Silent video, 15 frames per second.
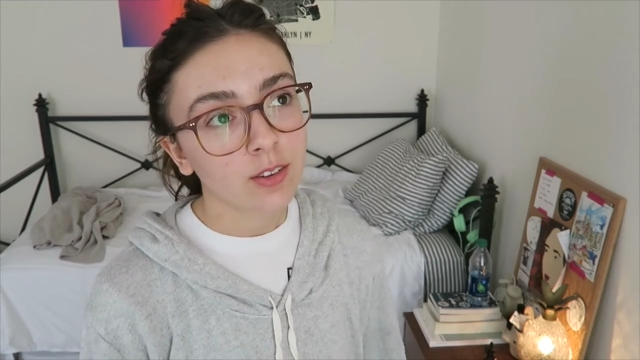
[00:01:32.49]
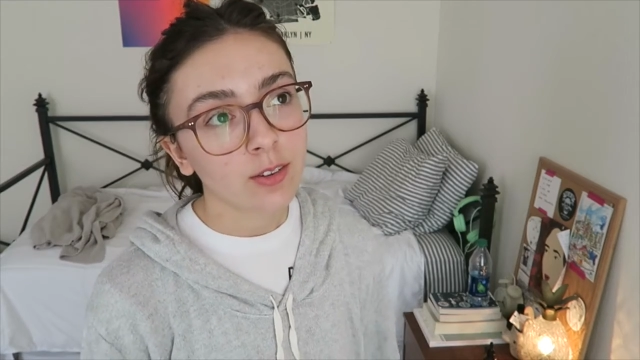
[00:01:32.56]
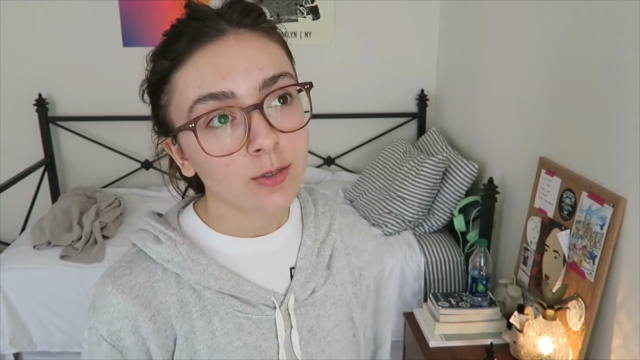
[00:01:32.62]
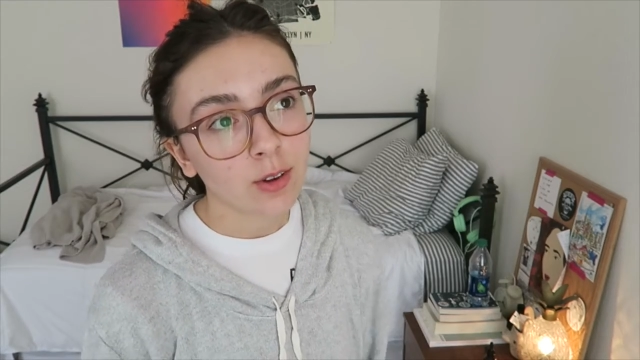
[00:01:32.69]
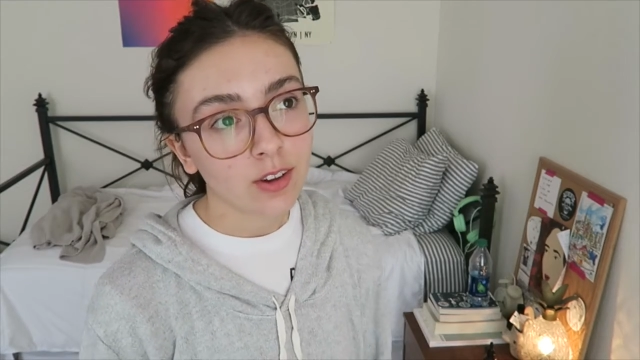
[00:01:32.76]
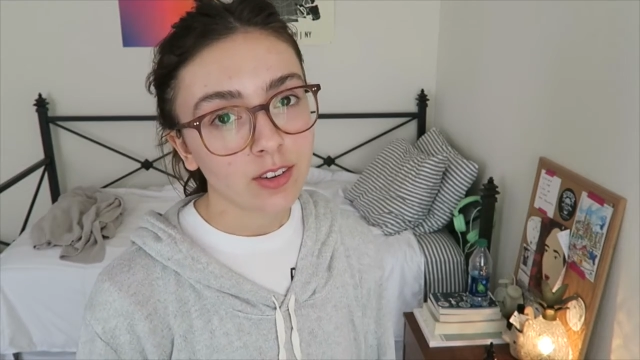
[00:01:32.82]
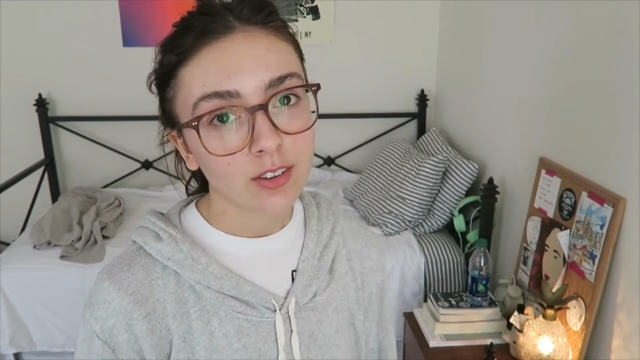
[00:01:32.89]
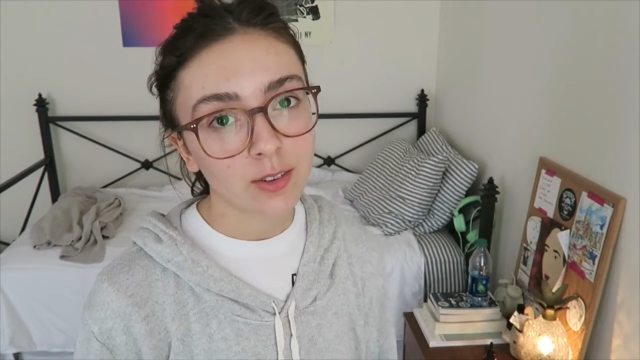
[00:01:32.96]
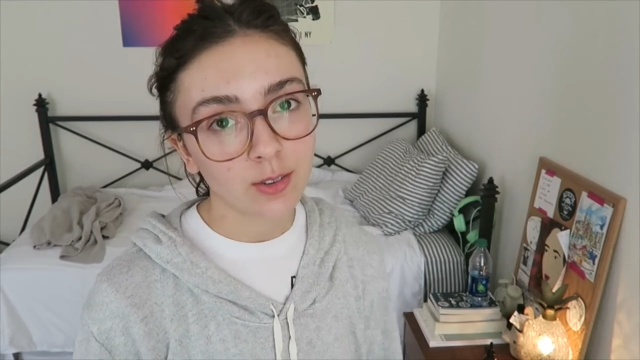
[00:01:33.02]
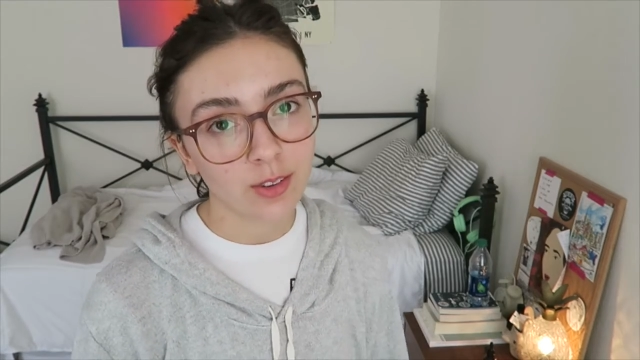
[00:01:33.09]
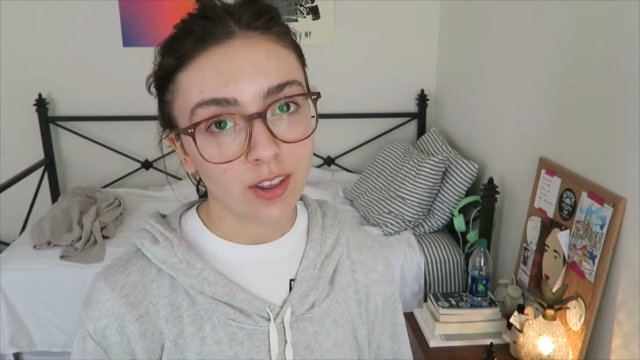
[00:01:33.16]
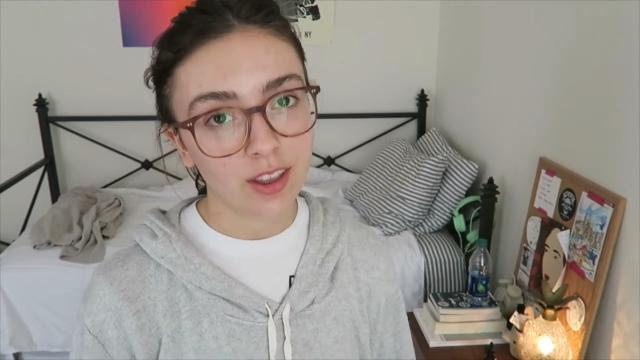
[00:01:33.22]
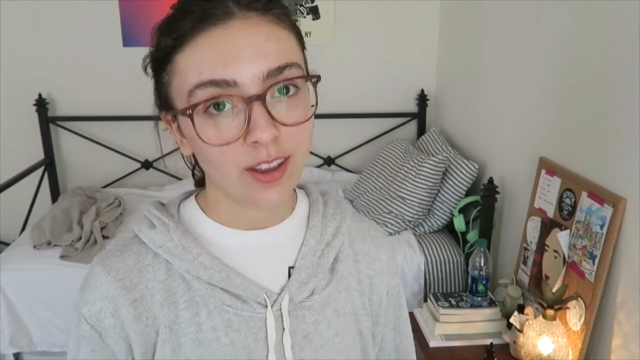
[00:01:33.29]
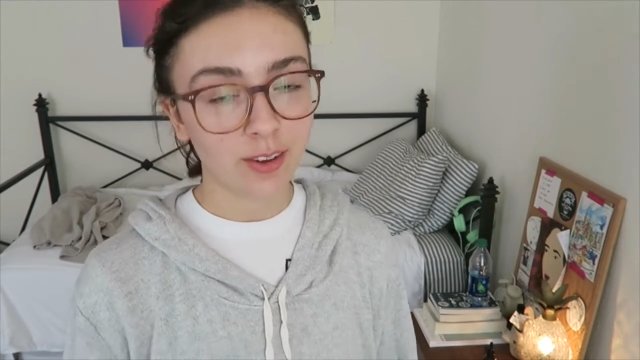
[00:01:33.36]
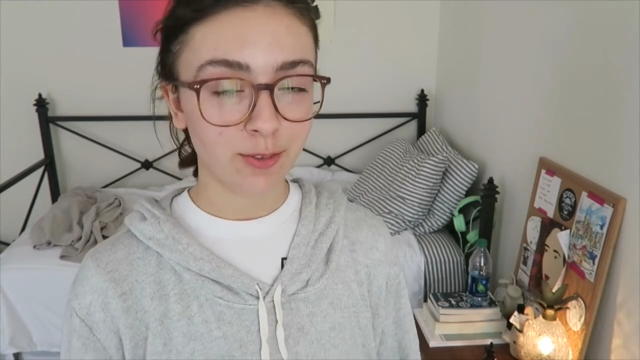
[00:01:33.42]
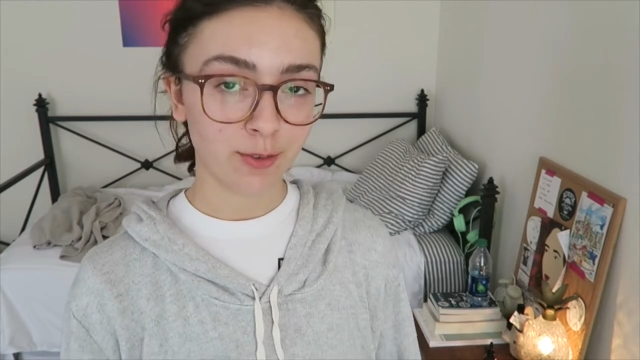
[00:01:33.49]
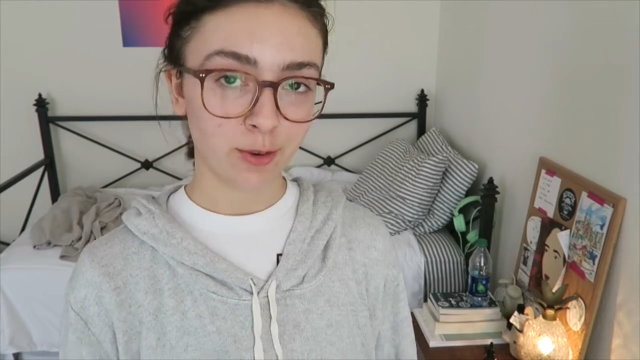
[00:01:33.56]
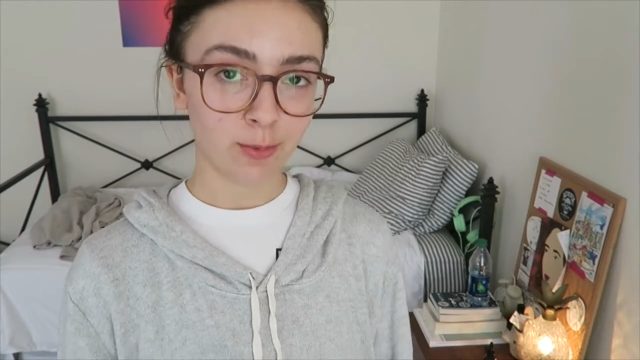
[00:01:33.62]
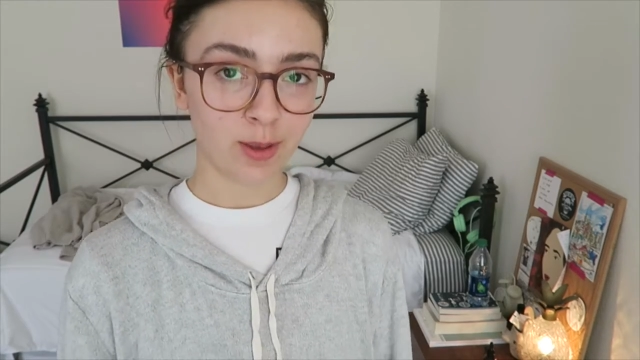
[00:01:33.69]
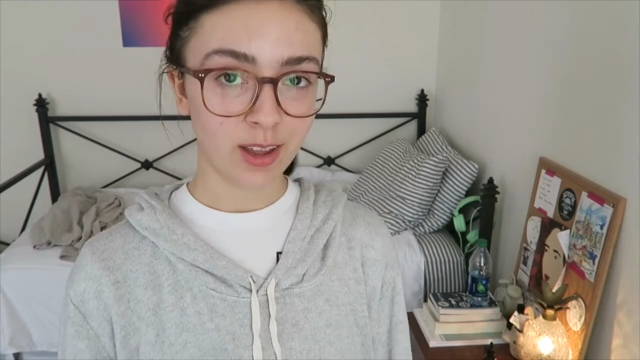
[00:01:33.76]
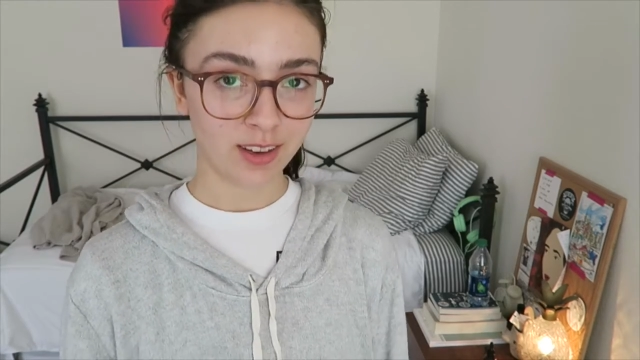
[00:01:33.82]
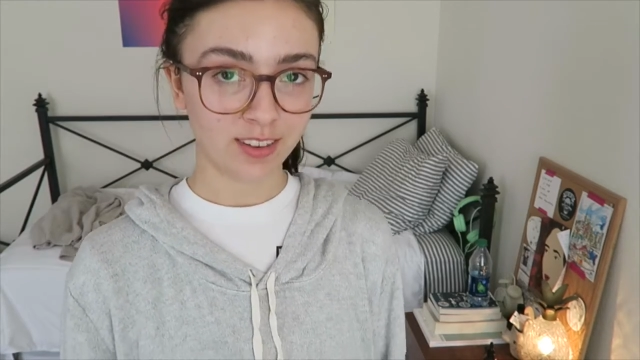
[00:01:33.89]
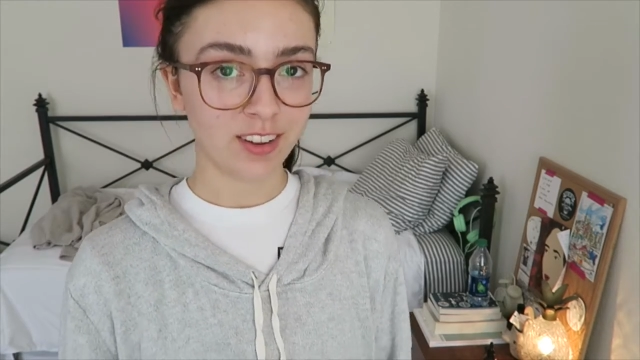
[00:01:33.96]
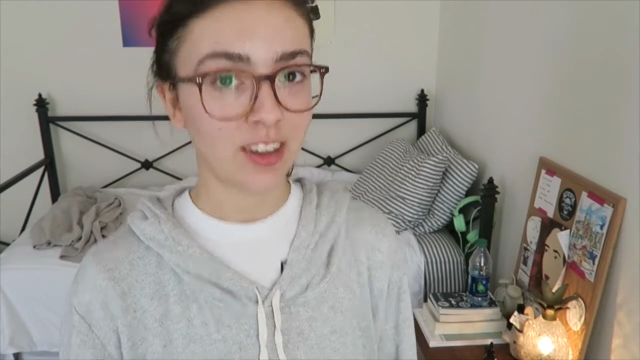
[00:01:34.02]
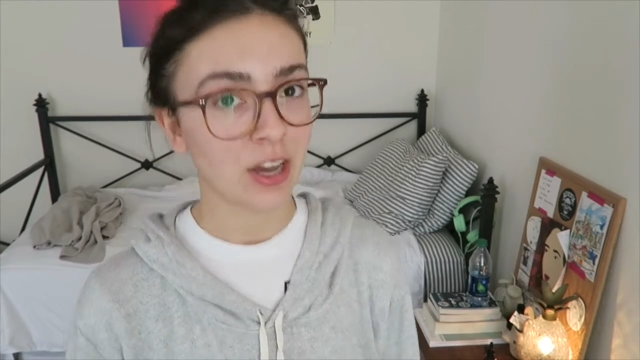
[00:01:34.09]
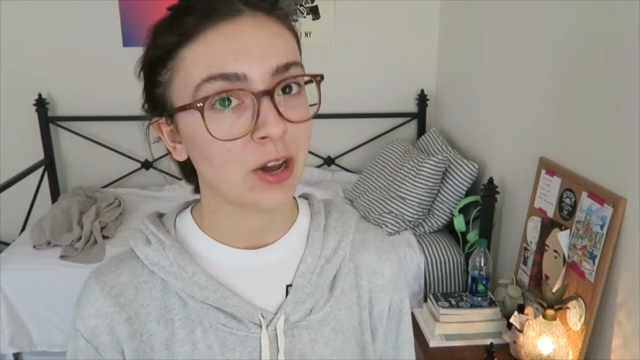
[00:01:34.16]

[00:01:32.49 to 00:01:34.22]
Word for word: you watch those like romantic